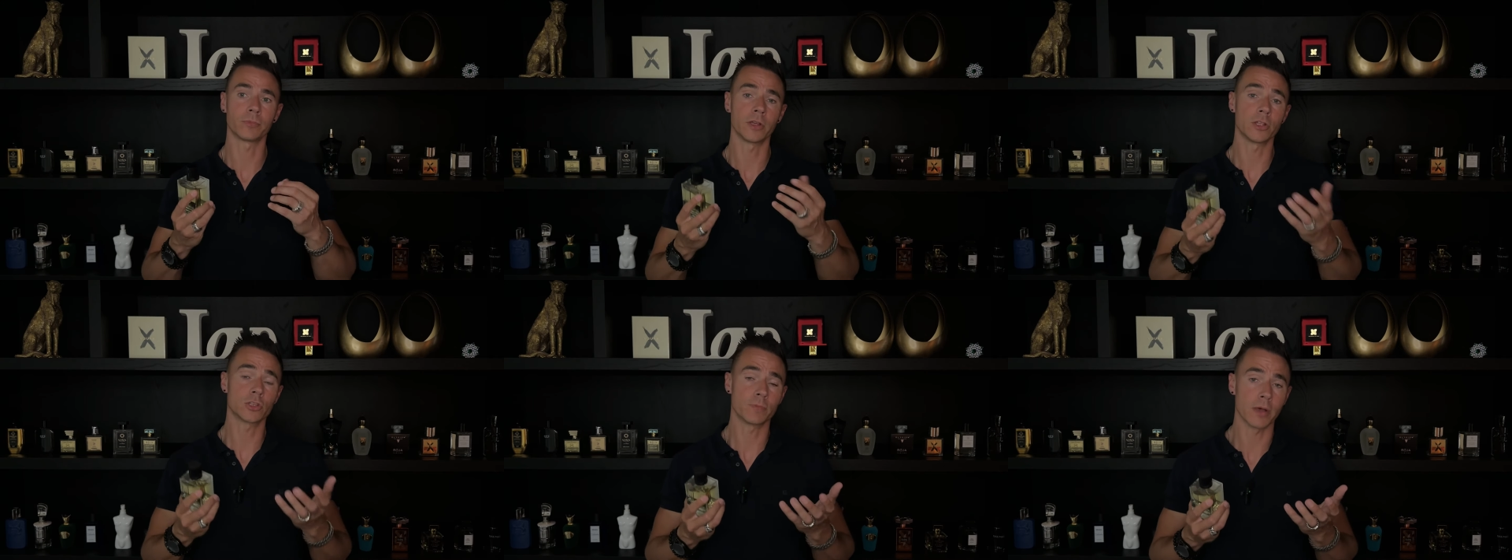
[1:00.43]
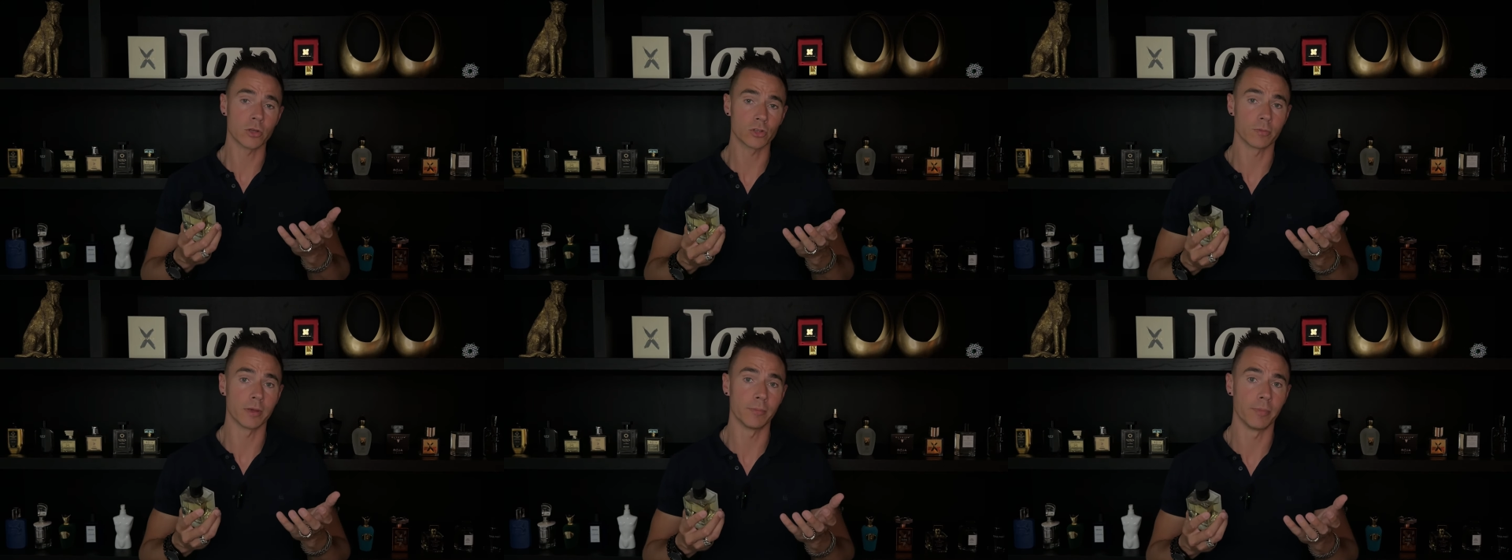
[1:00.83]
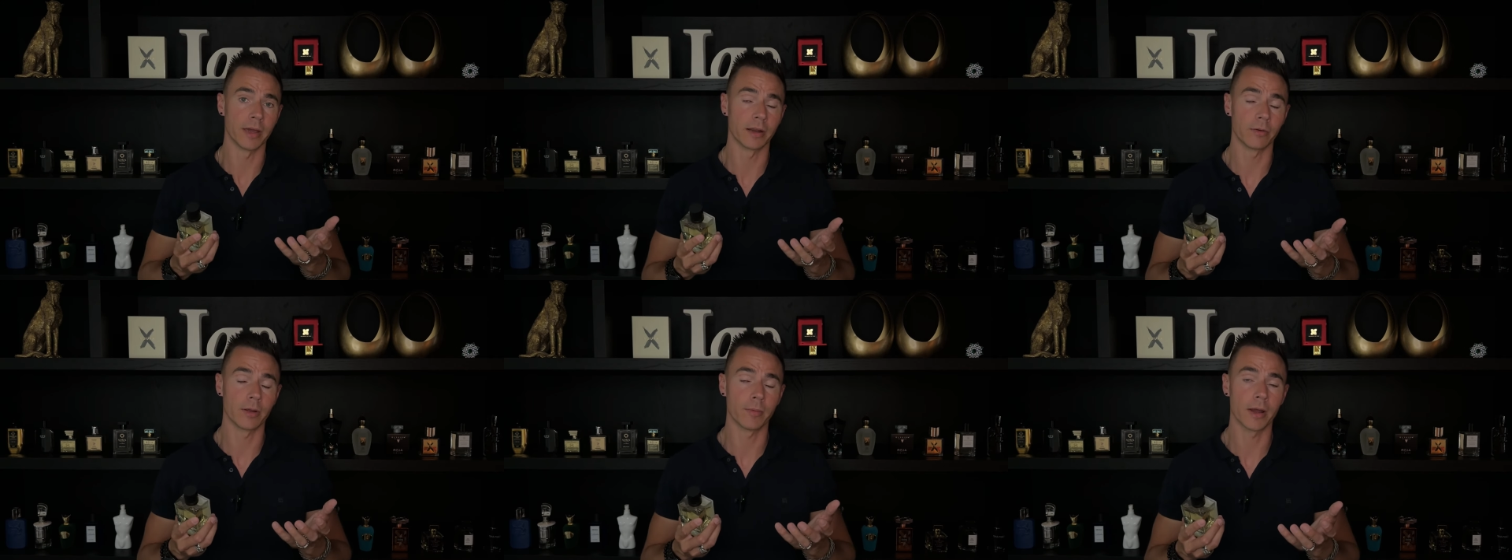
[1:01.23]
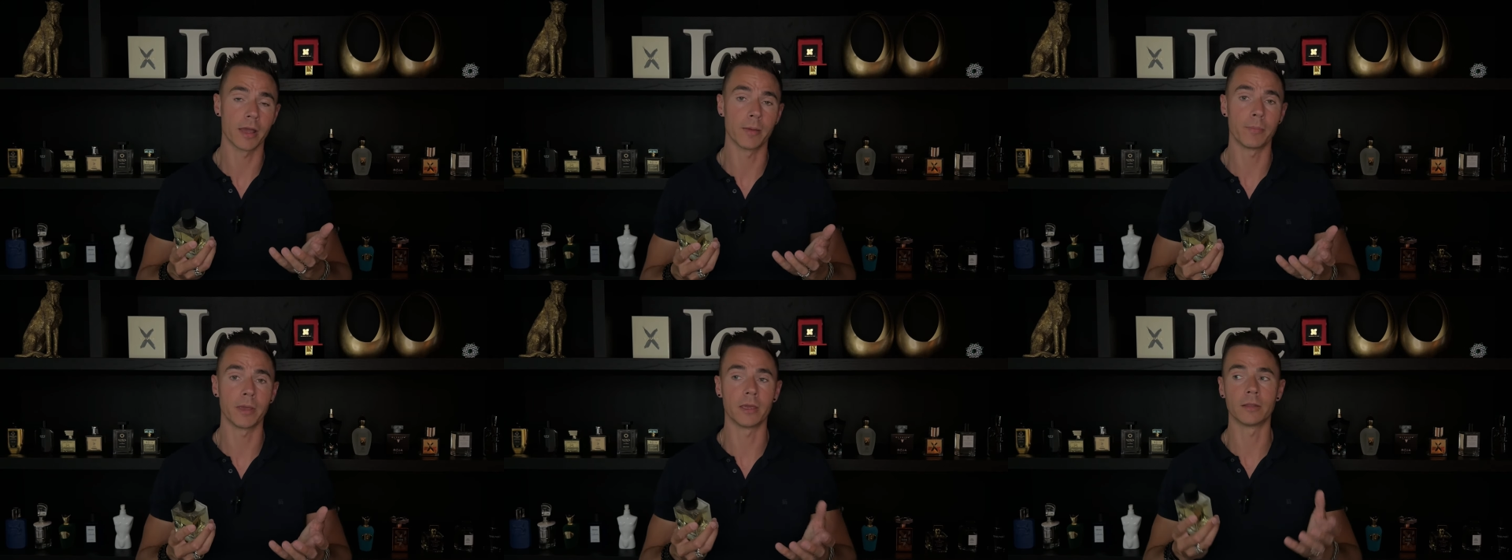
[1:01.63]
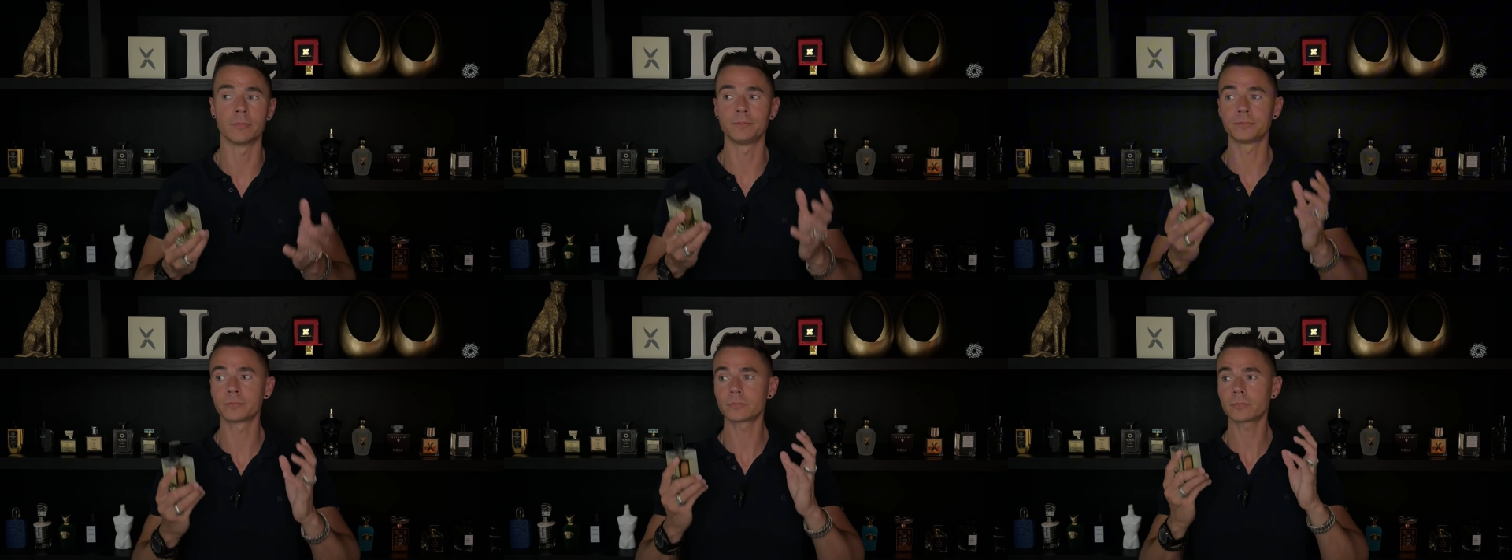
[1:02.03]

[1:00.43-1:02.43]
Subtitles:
It smells a bit better in my opinion.